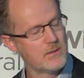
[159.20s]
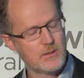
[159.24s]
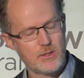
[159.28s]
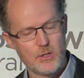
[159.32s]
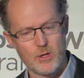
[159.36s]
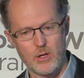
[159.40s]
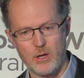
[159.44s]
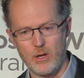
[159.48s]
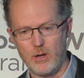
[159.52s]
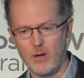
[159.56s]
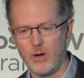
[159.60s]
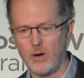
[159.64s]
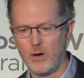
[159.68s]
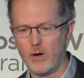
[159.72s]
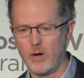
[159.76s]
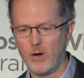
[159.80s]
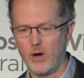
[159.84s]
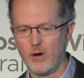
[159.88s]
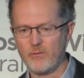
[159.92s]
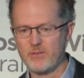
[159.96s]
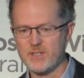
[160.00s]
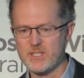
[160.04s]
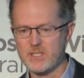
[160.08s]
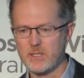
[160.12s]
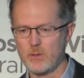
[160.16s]
you know,
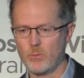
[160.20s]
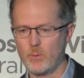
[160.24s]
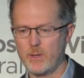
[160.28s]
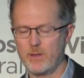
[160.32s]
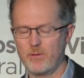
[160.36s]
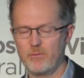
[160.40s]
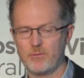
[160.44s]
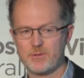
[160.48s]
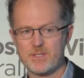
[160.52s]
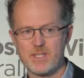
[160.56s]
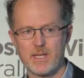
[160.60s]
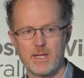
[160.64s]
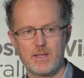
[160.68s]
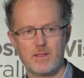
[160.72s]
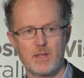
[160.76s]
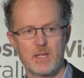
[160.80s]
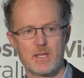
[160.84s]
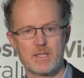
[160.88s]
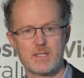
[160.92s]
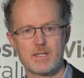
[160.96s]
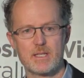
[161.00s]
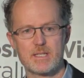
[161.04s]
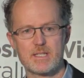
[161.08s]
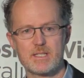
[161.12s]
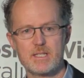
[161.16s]
obviously we've seen
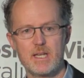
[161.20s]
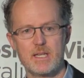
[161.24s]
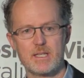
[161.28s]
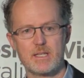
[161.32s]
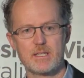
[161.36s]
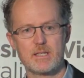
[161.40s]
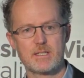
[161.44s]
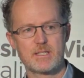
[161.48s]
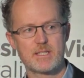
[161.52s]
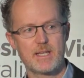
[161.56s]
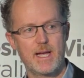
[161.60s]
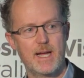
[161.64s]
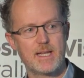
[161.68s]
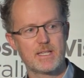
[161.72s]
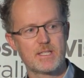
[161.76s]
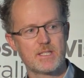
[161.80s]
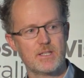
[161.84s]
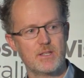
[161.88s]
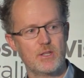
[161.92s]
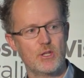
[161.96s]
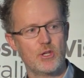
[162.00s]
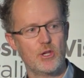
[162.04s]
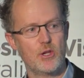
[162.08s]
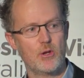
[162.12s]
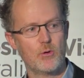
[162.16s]
the stats
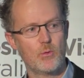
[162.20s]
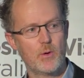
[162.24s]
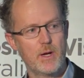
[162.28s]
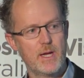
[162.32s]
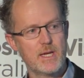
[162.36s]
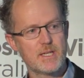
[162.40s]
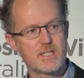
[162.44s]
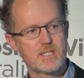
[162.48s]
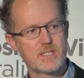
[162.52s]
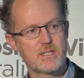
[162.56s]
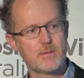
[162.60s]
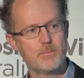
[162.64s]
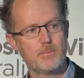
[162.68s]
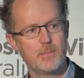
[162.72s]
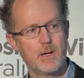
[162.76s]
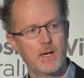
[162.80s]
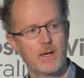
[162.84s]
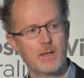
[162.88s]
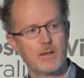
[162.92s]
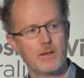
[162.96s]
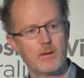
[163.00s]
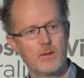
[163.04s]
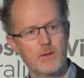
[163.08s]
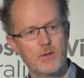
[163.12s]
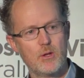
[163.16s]
in the US,
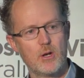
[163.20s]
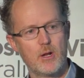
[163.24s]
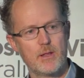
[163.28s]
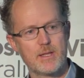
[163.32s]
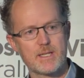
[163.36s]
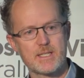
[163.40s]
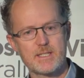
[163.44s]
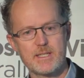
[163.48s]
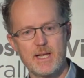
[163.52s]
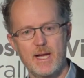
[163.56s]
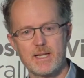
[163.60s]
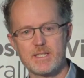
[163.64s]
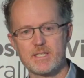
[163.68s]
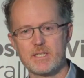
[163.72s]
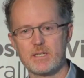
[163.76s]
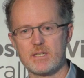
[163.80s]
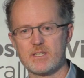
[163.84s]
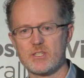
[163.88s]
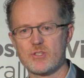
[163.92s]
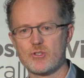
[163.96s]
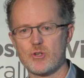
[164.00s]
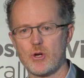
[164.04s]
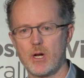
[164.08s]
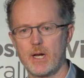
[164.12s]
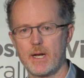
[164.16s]
but, you know, the stats in
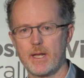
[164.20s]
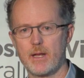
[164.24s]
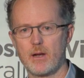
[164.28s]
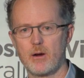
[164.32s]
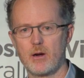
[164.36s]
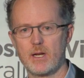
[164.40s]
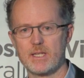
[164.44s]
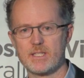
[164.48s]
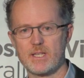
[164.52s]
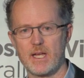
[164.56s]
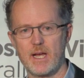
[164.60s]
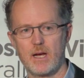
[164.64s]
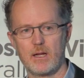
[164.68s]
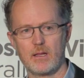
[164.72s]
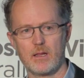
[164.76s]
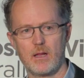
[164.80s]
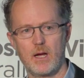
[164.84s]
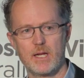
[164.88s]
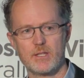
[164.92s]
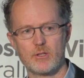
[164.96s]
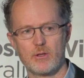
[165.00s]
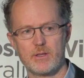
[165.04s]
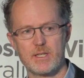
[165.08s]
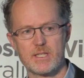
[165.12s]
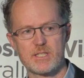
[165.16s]
Australia, as
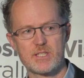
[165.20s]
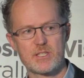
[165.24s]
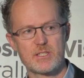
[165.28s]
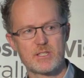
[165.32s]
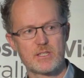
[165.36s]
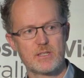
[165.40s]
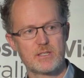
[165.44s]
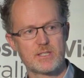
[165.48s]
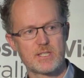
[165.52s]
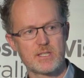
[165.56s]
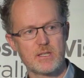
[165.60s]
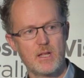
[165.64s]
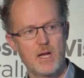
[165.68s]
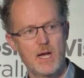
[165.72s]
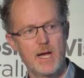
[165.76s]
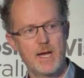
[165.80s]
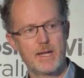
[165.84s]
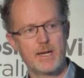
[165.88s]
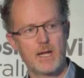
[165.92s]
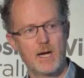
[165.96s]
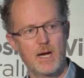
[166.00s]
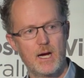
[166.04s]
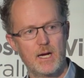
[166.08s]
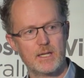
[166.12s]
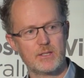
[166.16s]
outlined on this
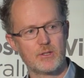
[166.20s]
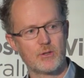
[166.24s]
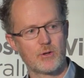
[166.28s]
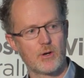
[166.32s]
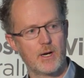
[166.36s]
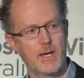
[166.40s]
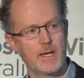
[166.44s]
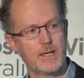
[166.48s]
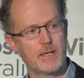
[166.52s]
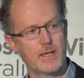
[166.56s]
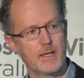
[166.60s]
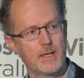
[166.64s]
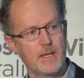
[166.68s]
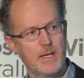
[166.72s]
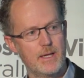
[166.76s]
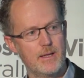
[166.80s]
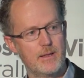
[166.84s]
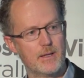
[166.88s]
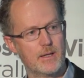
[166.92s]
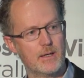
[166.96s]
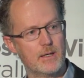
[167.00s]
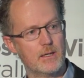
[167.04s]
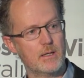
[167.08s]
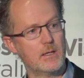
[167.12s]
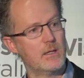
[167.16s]
slide, aren't great
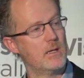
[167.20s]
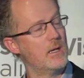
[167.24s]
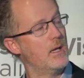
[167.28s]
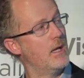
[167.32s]
either.